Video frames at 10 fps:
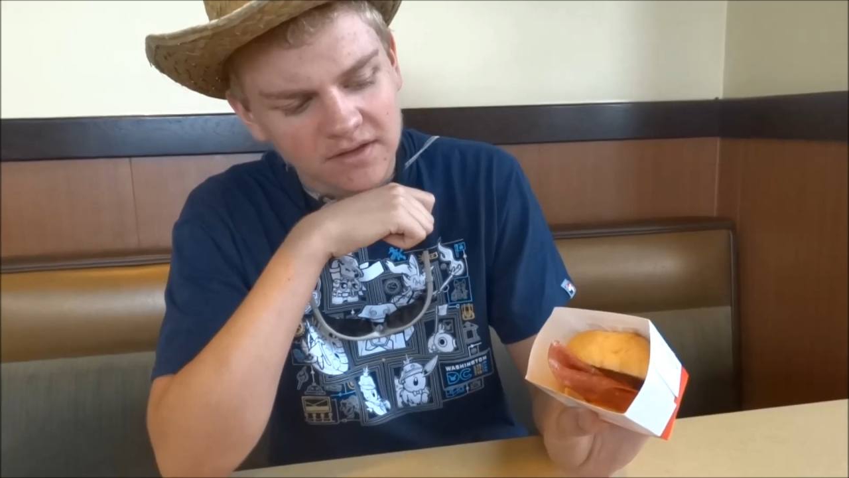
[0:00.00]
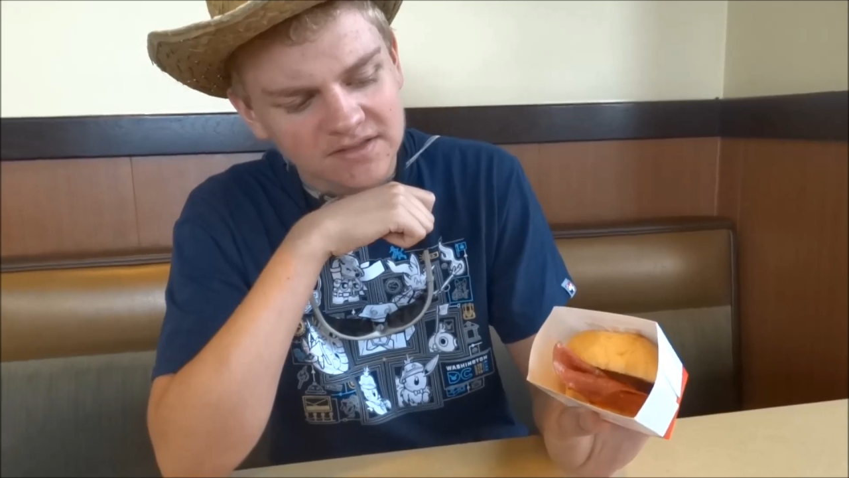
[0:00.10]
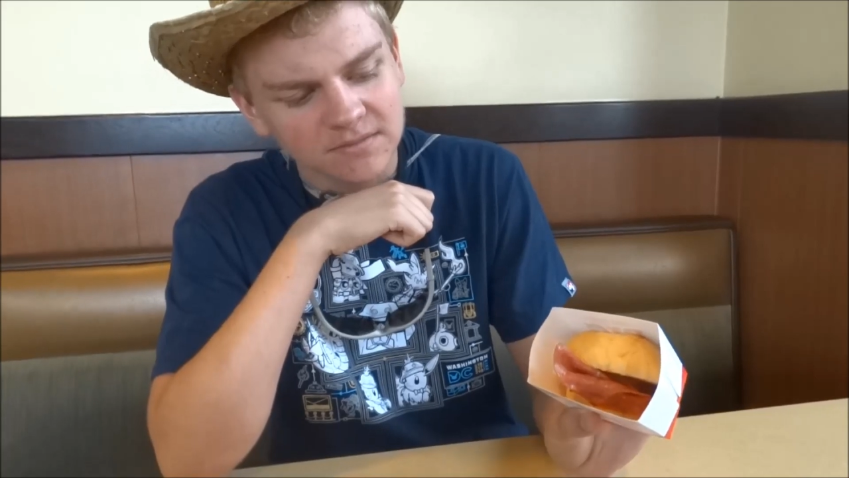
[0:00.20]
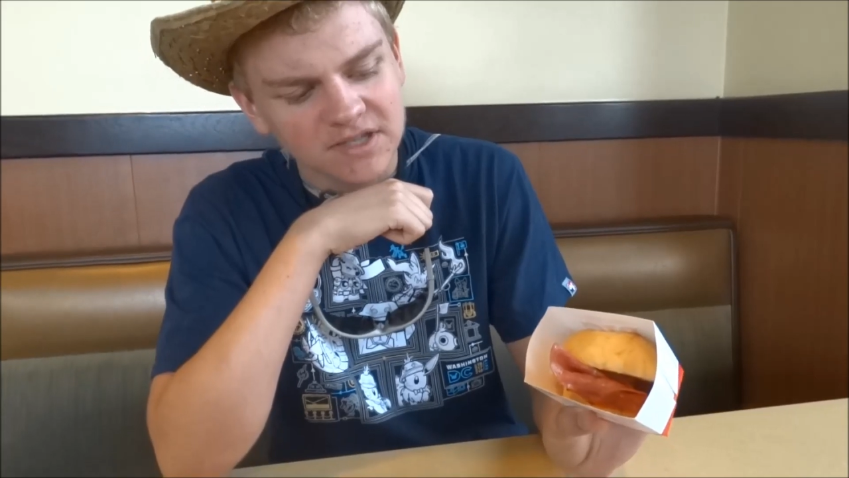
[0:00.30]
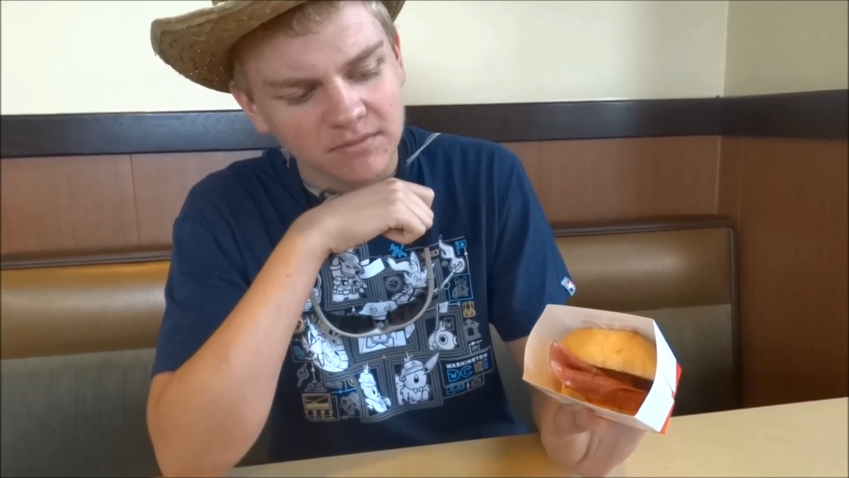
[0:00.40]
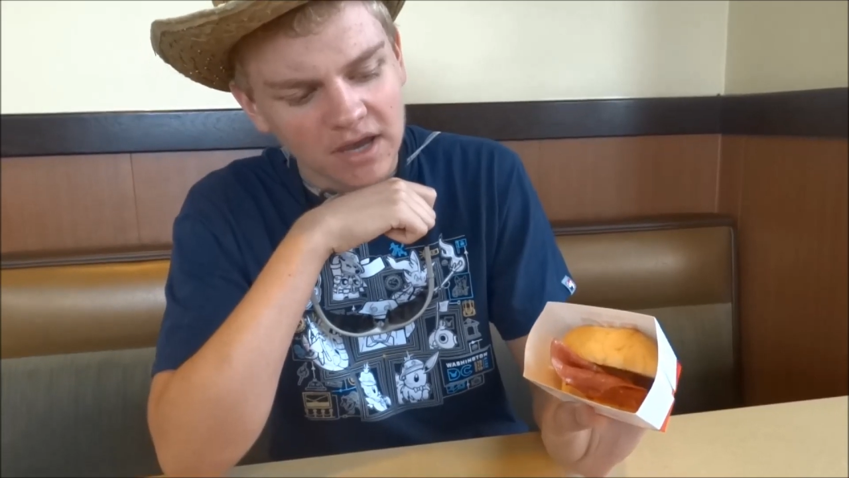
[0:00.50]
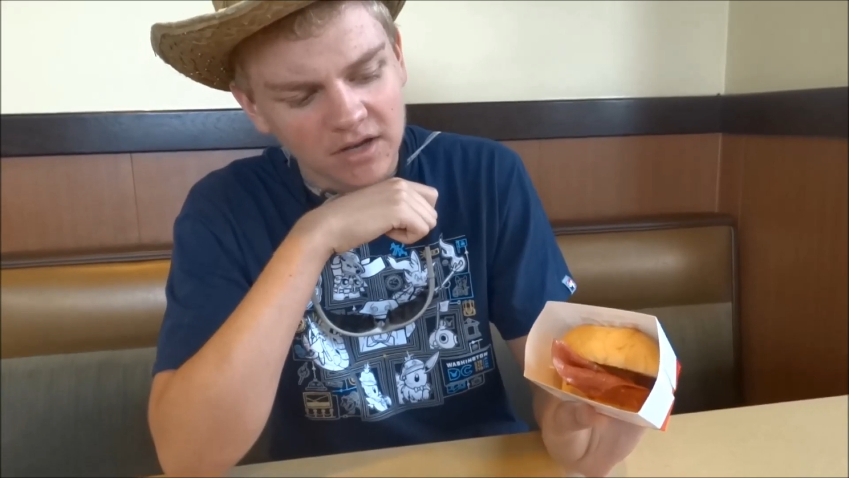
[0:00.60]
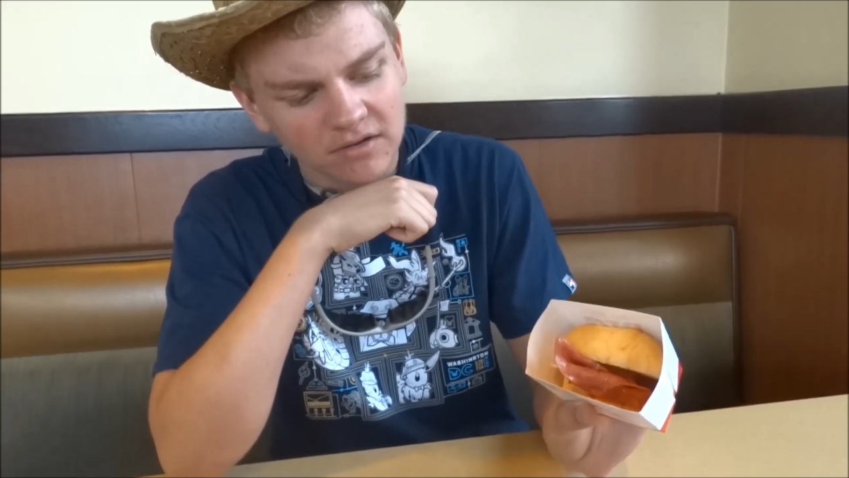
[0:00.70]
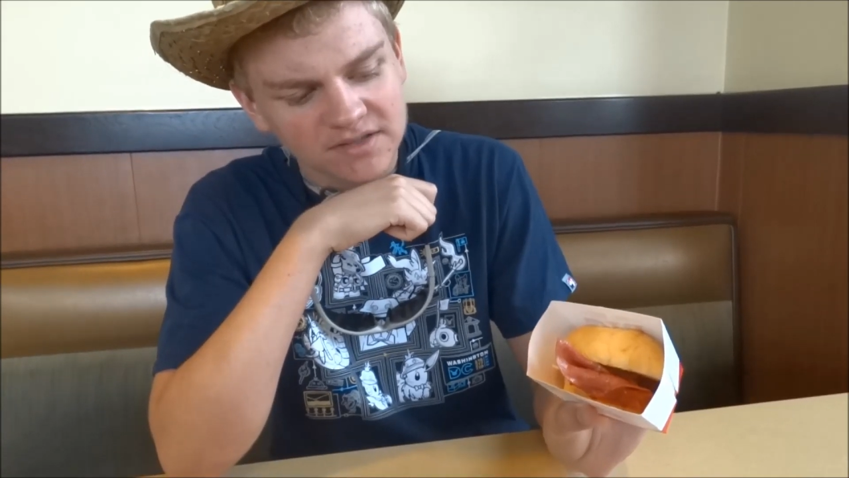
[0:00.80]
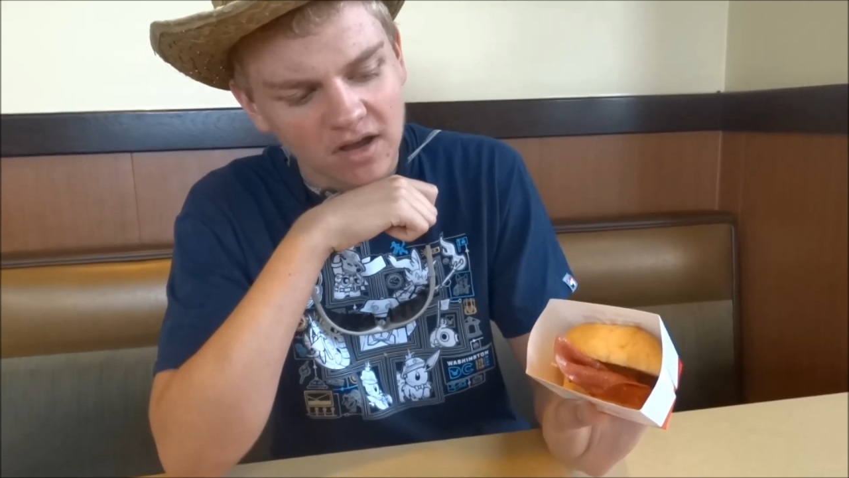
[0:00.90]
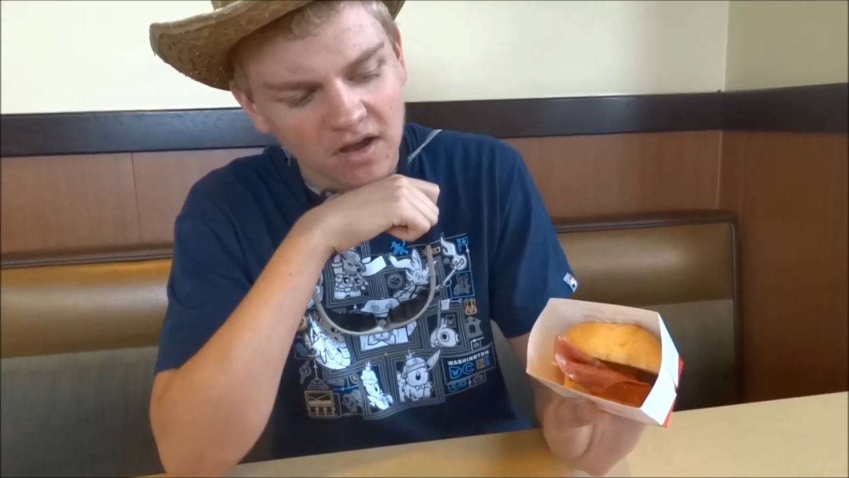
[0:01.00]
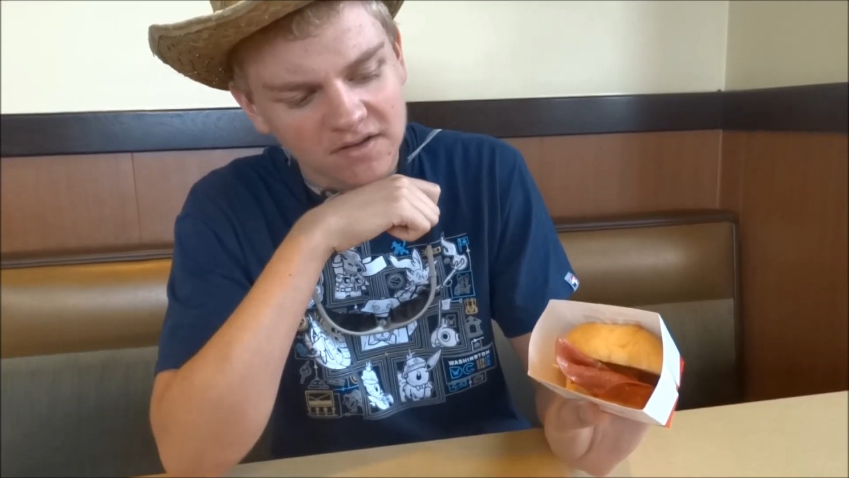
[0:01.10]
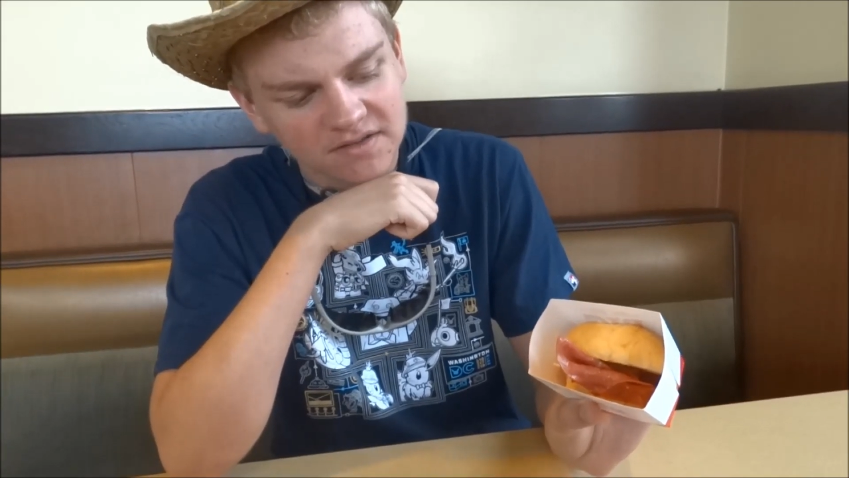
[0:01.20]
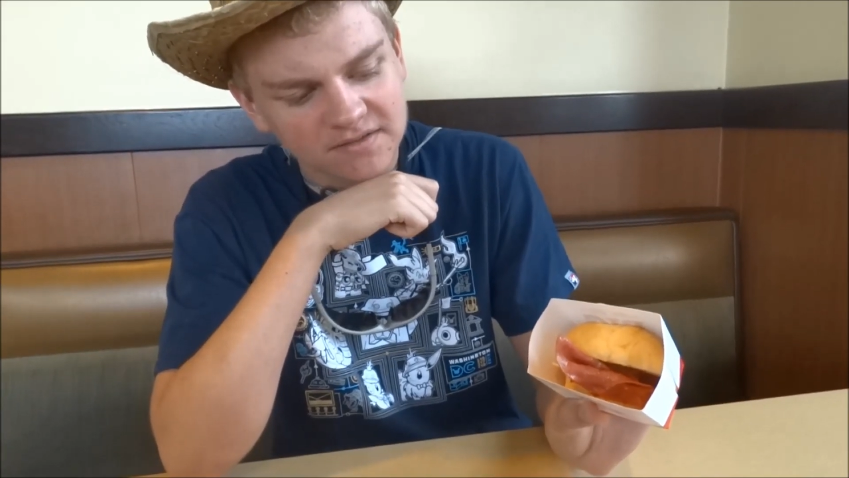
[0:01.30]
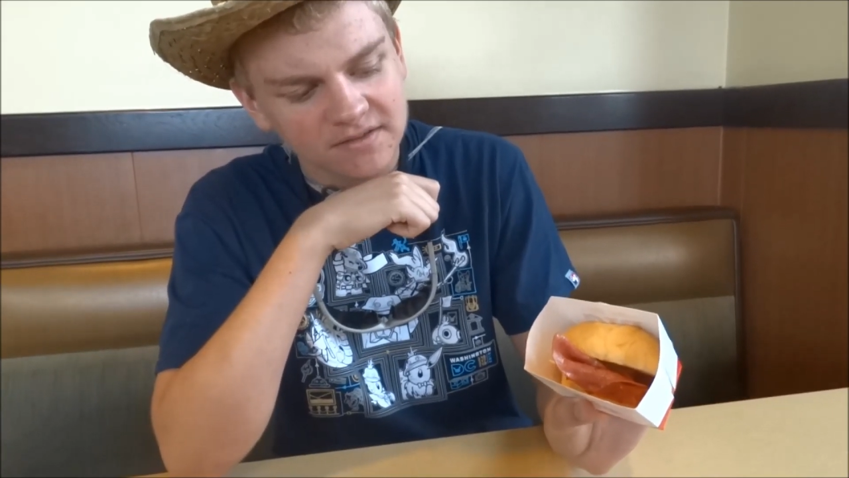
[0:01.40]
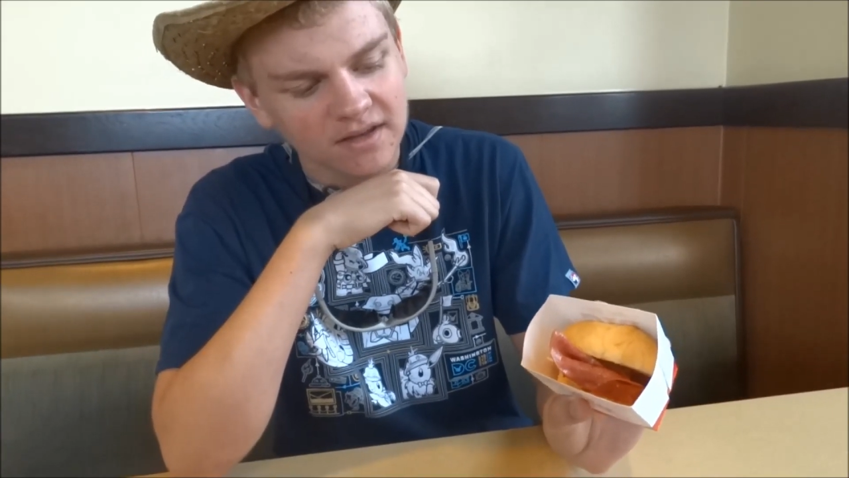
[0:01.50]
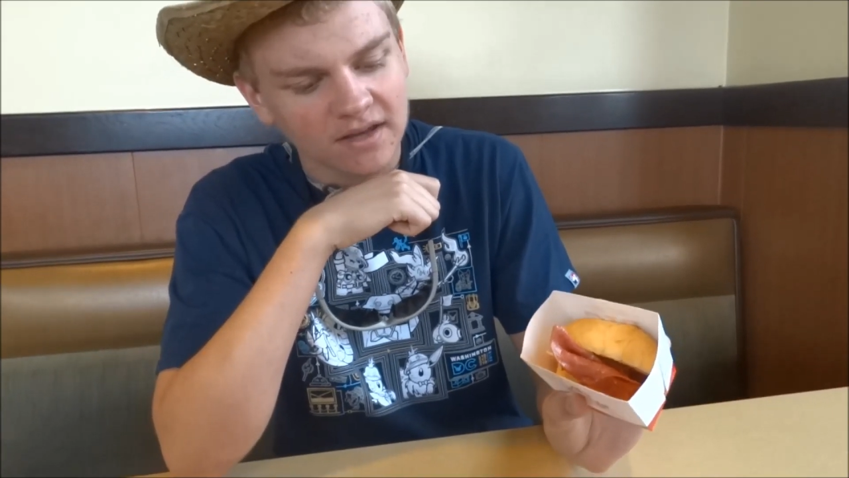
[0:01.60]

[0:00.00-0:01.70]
some tomato sauce,